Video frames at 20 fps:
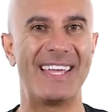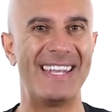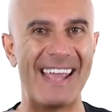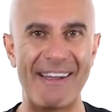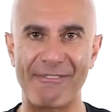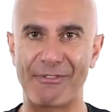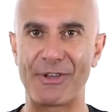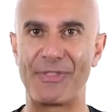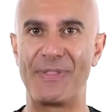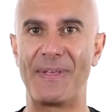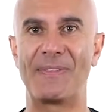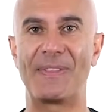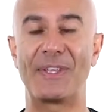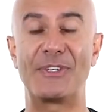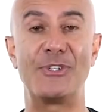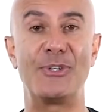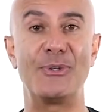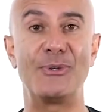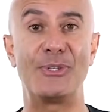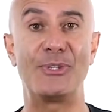in everything
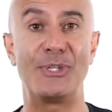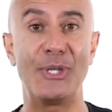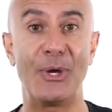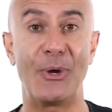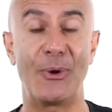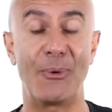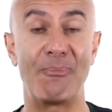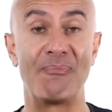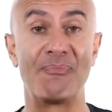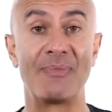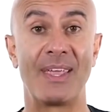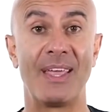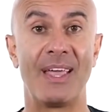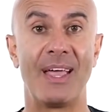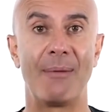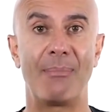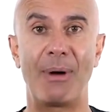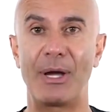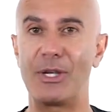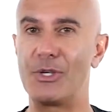that you do
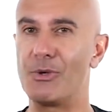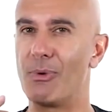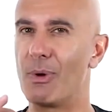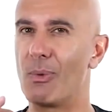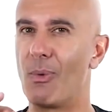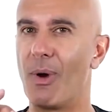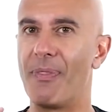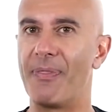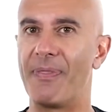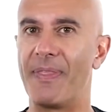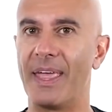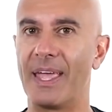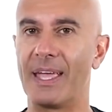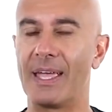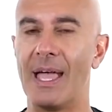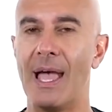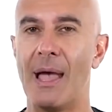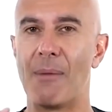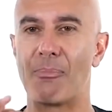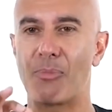by doing one
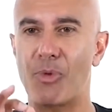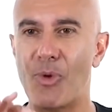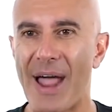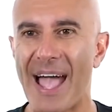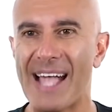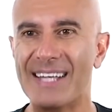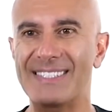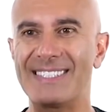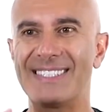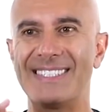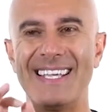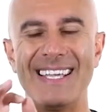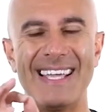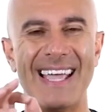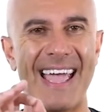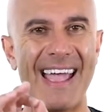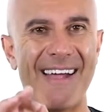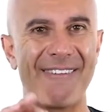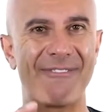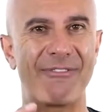thing,
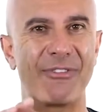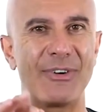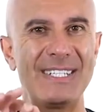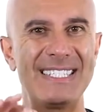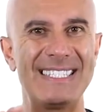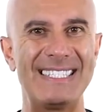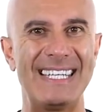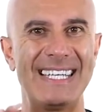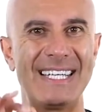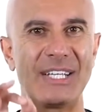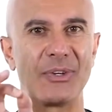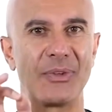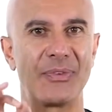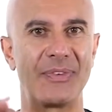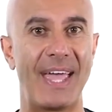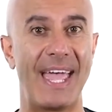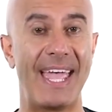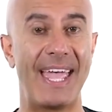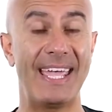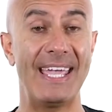practicing every single
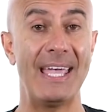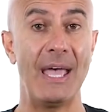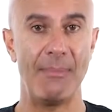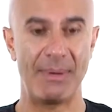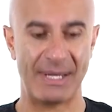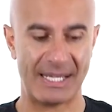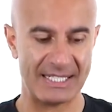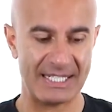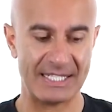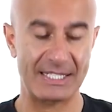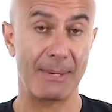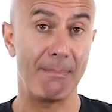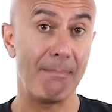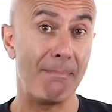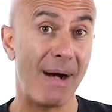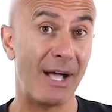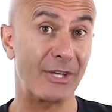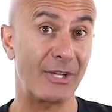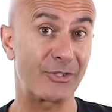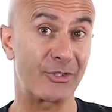day because it's a
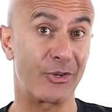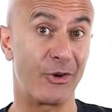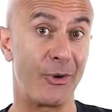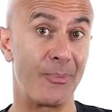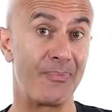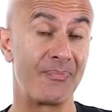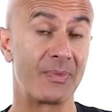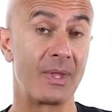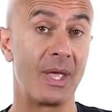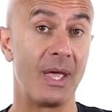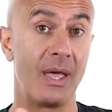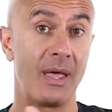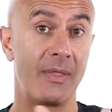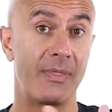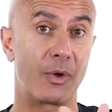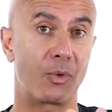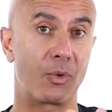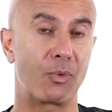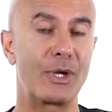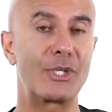muscle
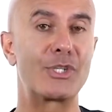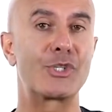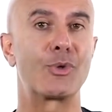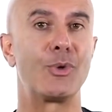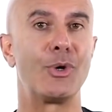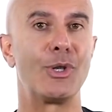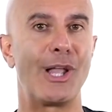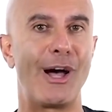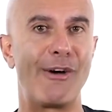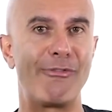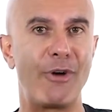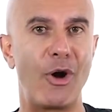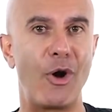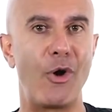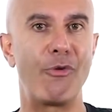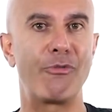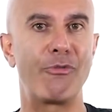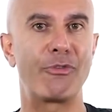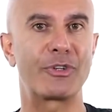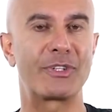the ritual of
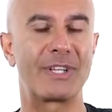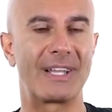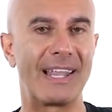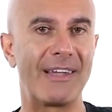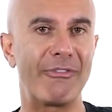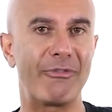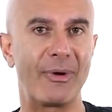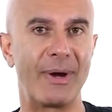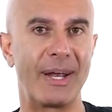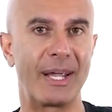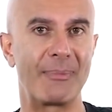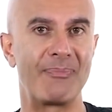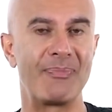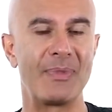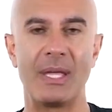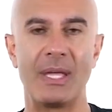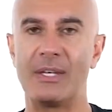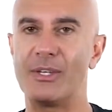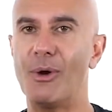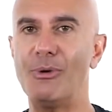over delivering.
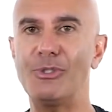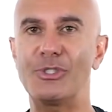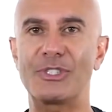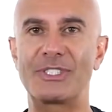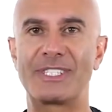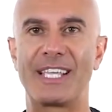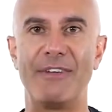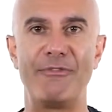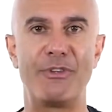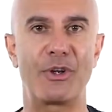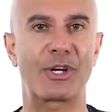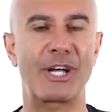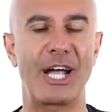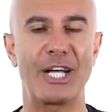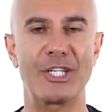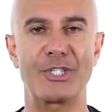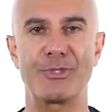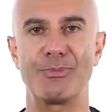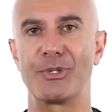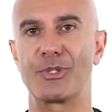Don't just give your
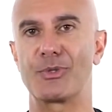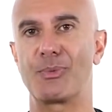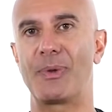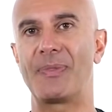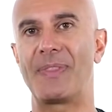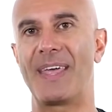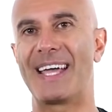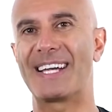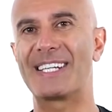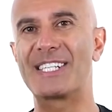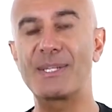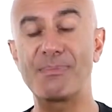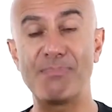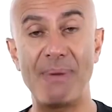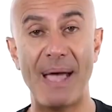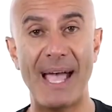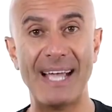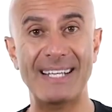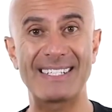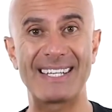customers what they
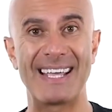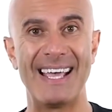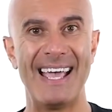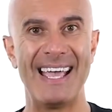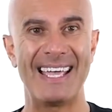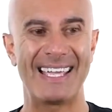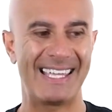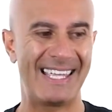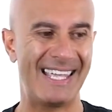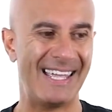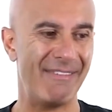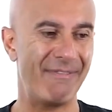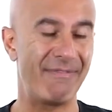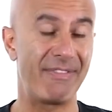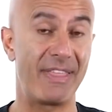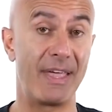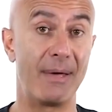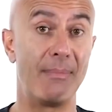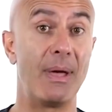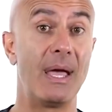expect,
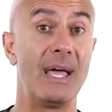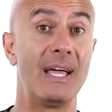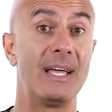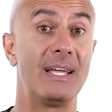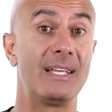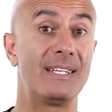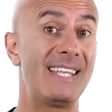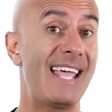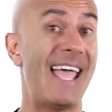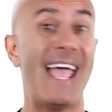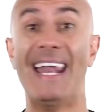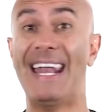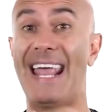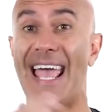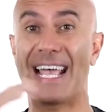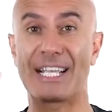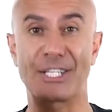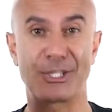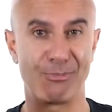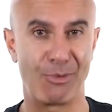give them
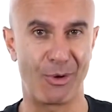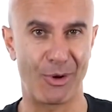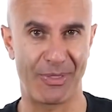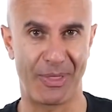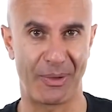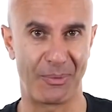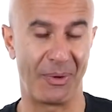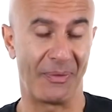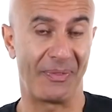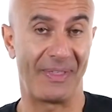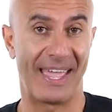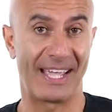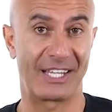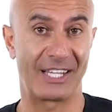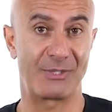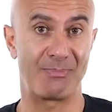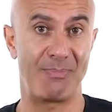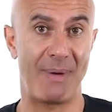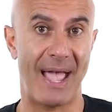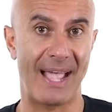10x more than what they
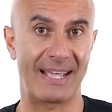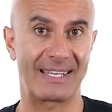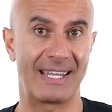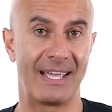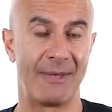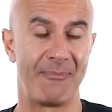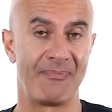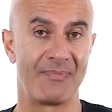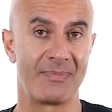expect.